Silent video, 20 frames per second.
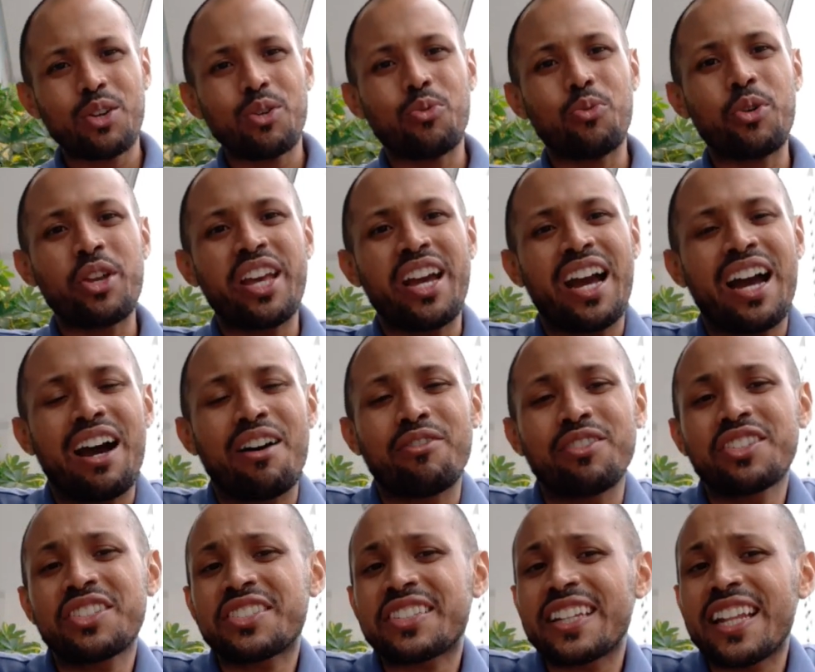we have
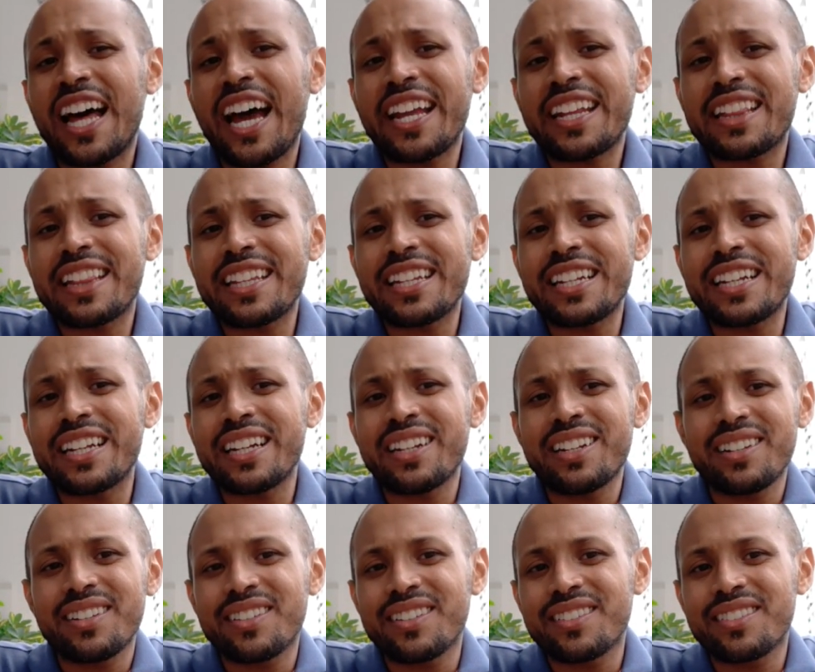slightly
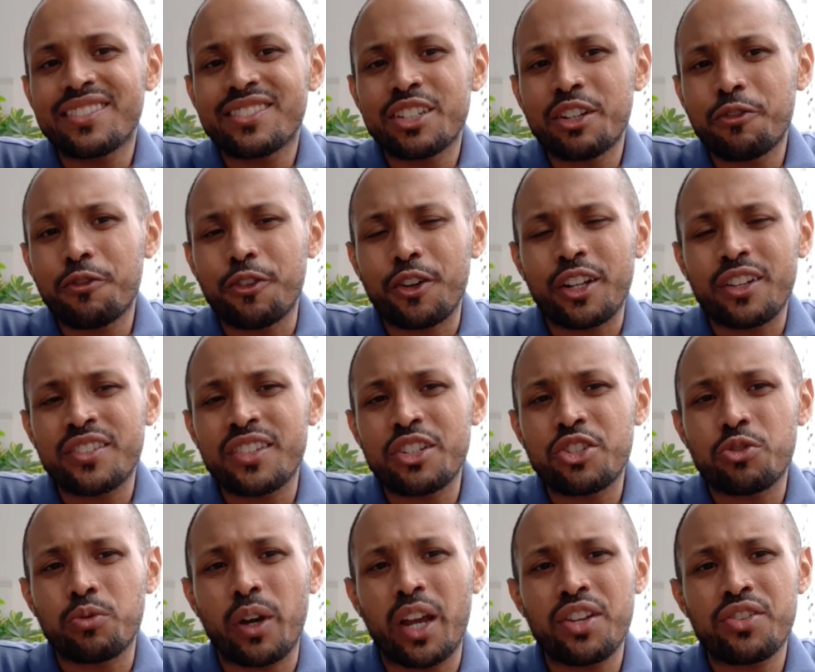different
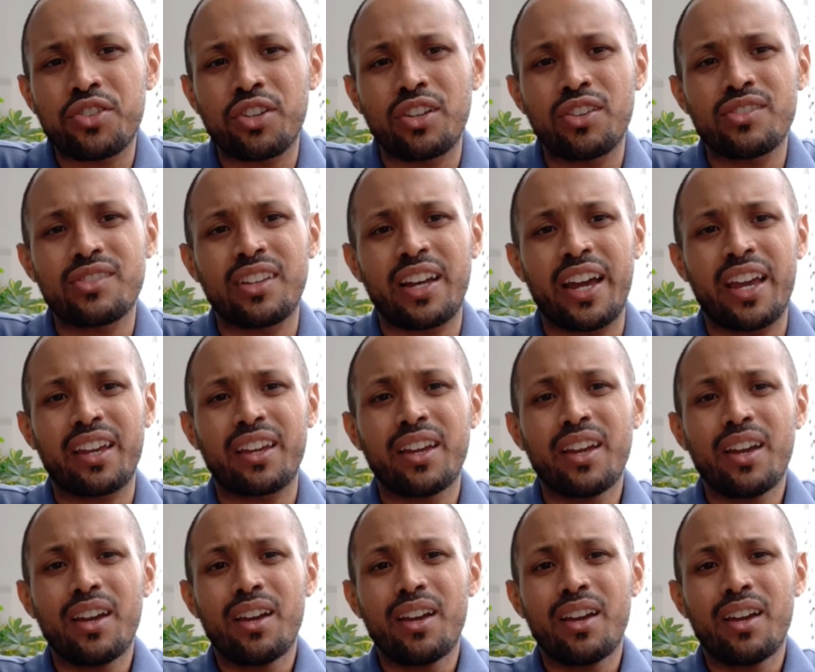situations. Like,